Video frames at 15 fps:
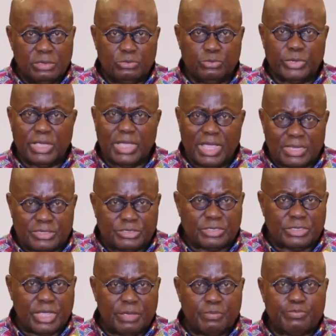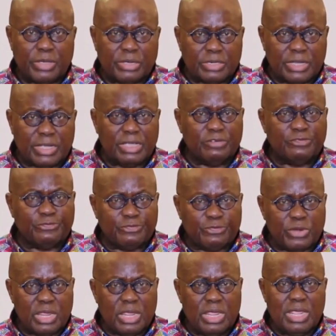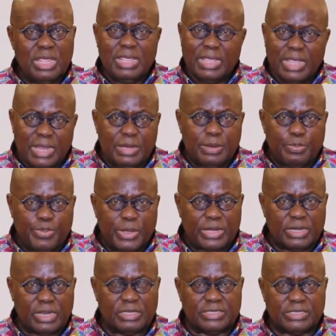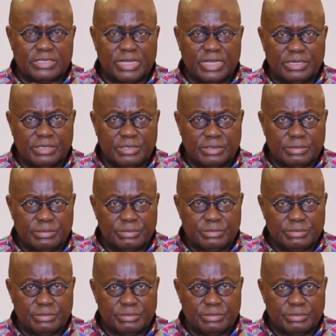we are today building a free, independent state.